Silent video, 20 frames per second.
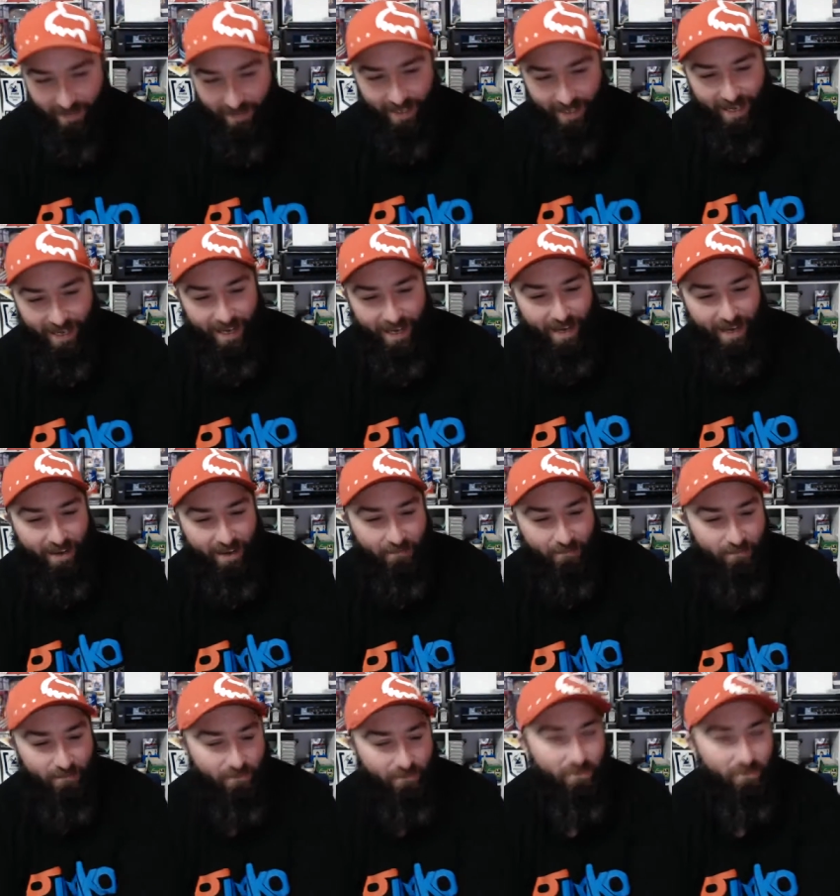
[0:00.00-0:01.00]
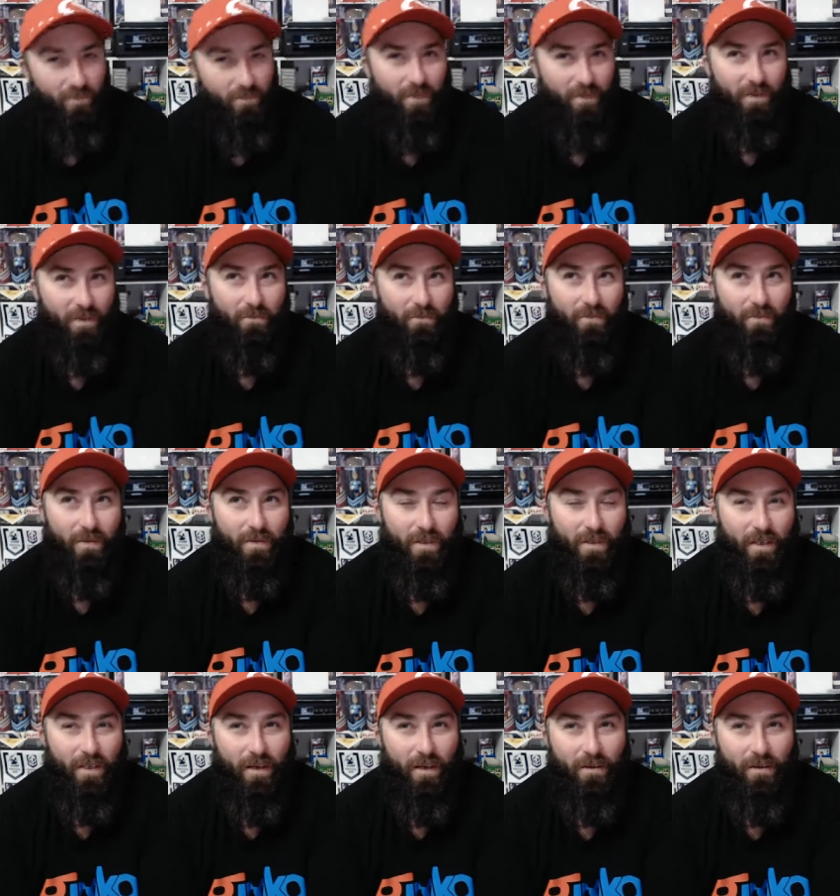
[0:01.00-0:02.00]
Uh,
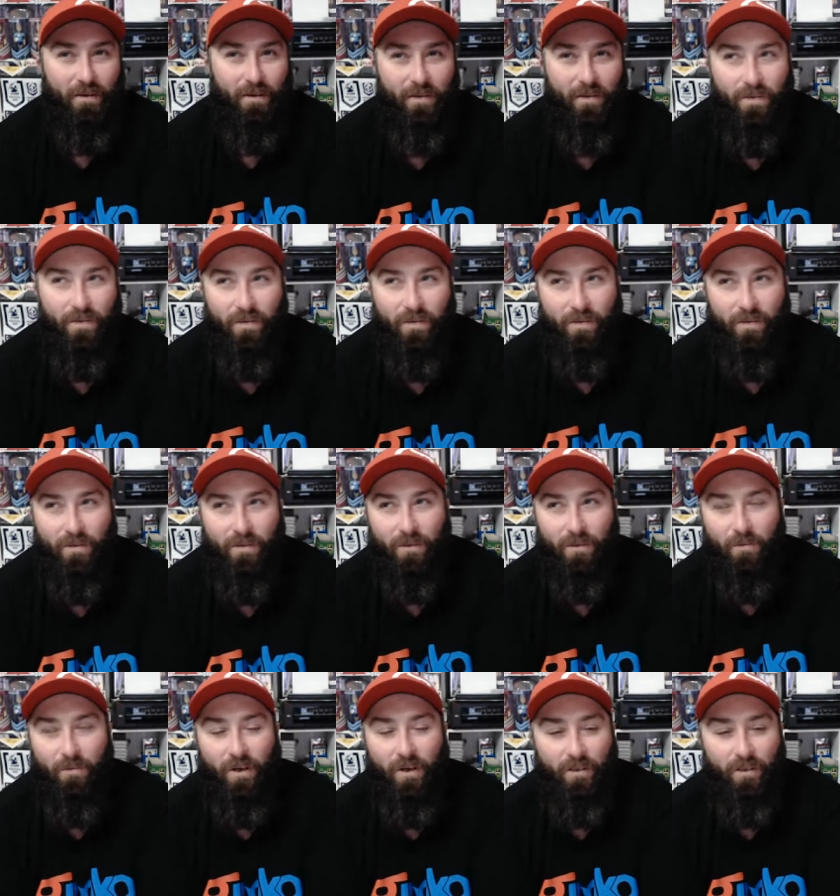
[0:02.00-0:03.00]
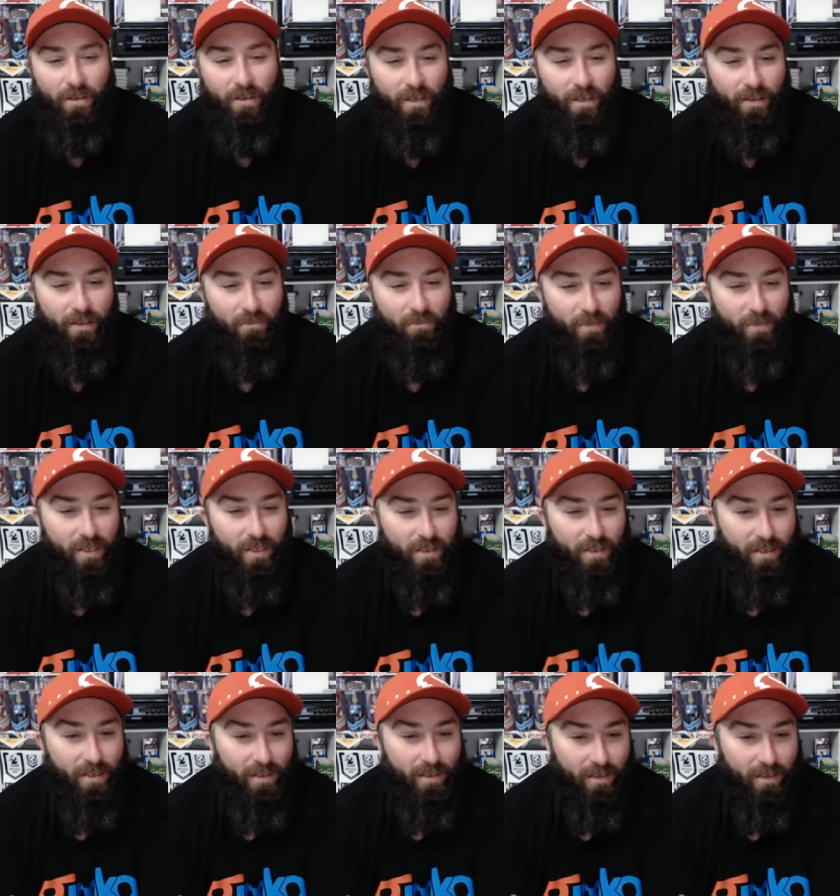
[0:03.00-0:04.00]
so, tomorrow night I'm
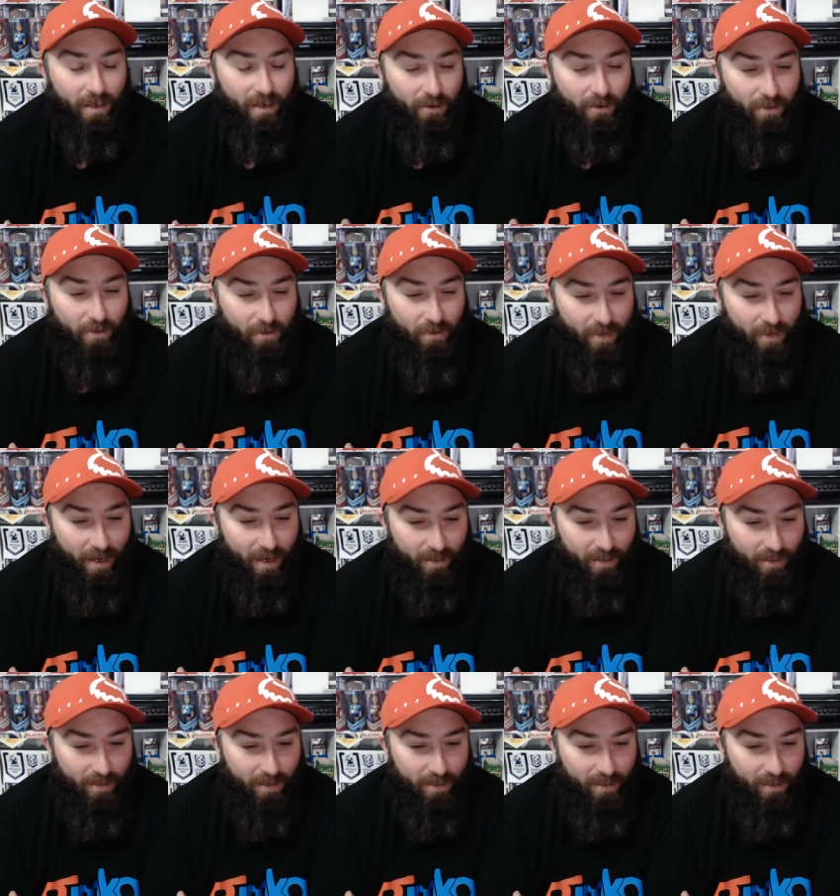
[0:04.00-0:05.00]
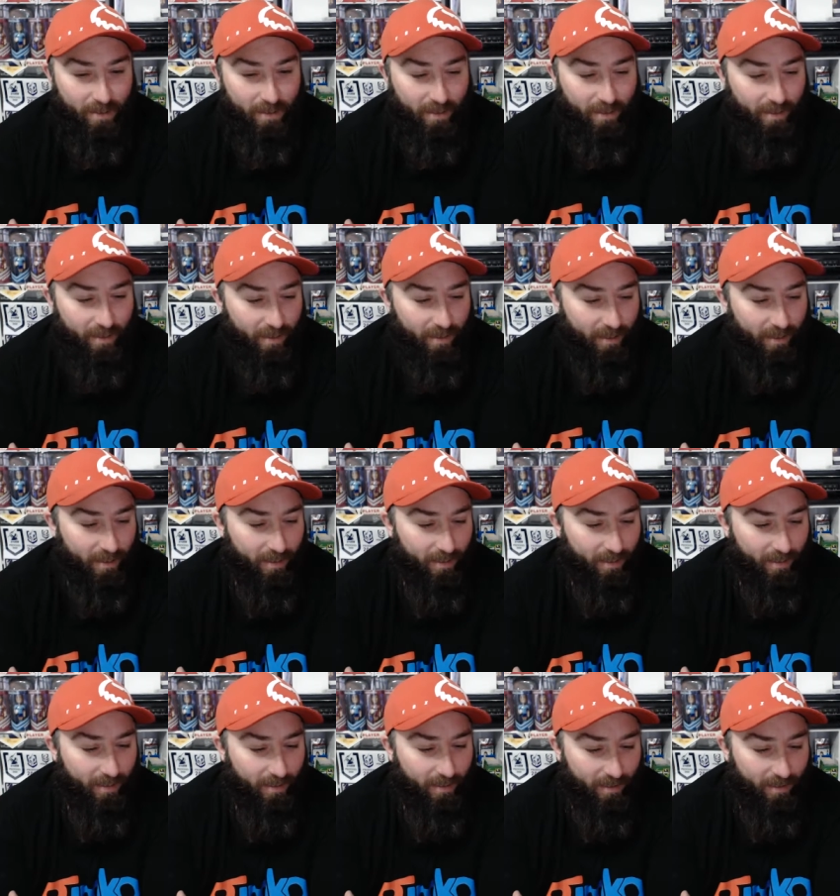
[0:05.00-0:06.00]
busy, so I won't be able to list
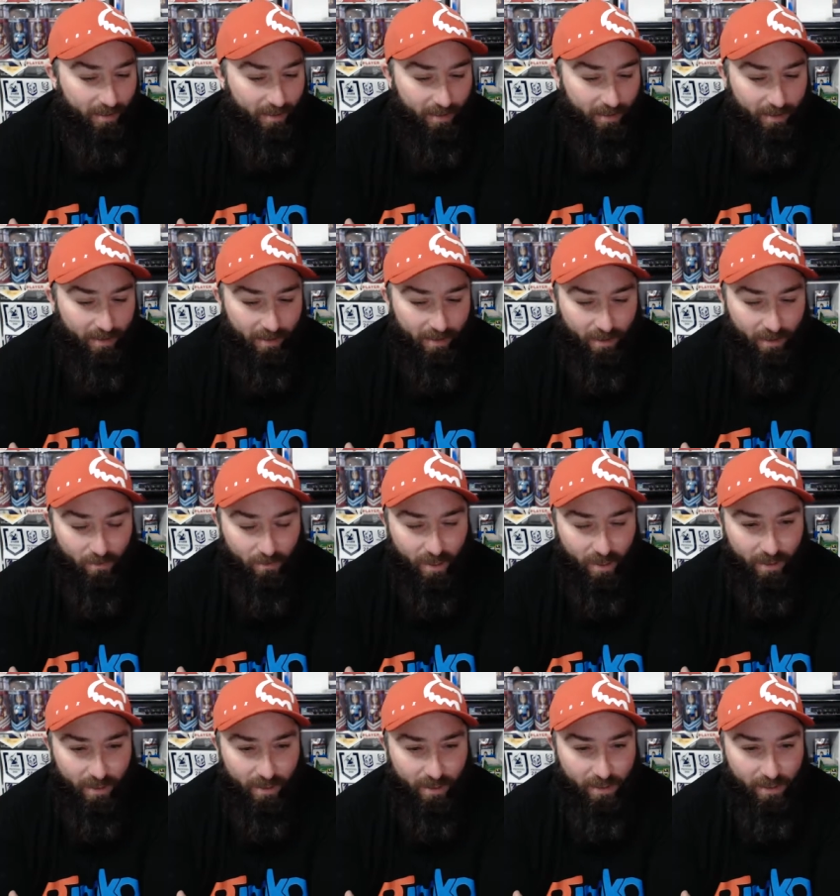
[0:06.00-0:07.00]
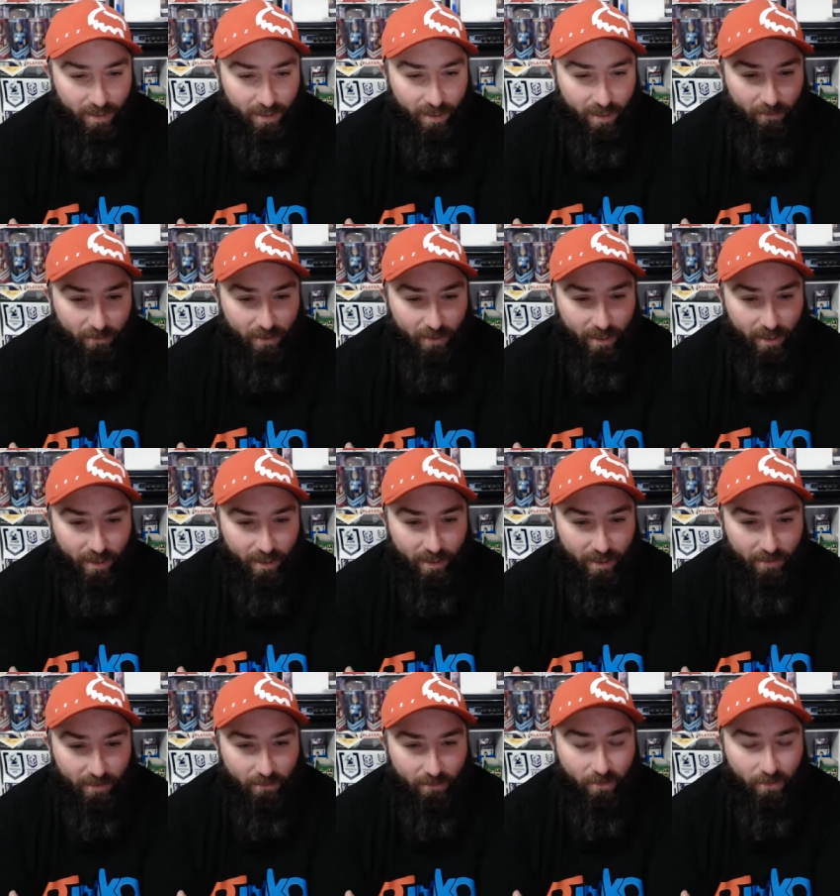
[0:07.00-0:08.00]
anything. I might list
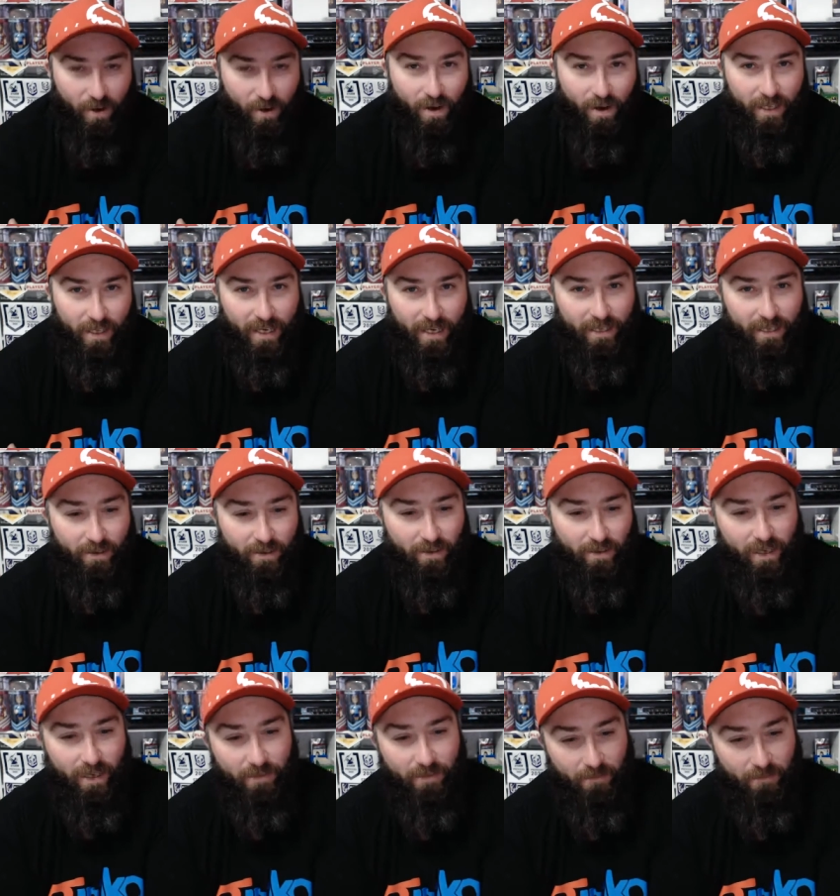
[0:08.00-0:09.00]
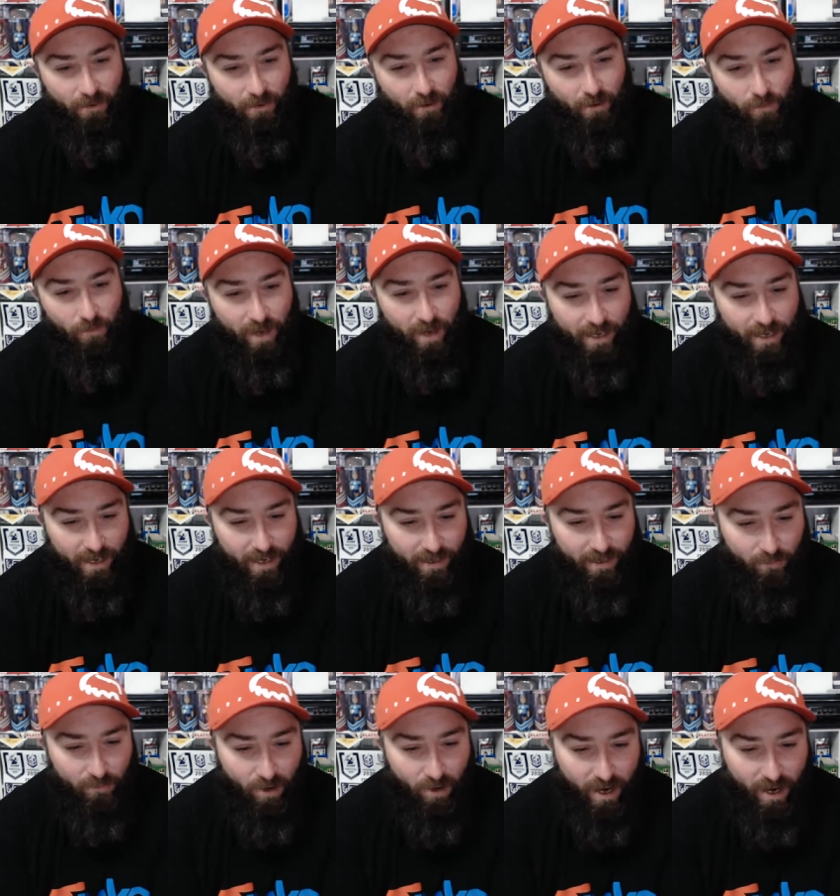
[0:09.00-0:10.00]
something Friday night for a
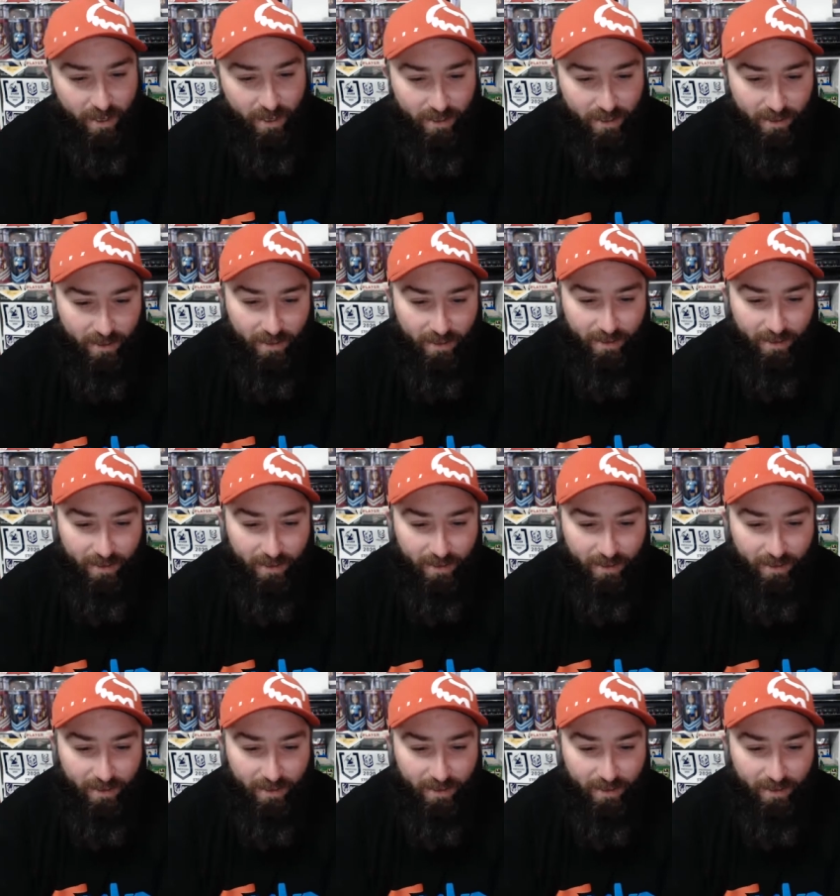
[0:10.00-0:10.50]
weekend break.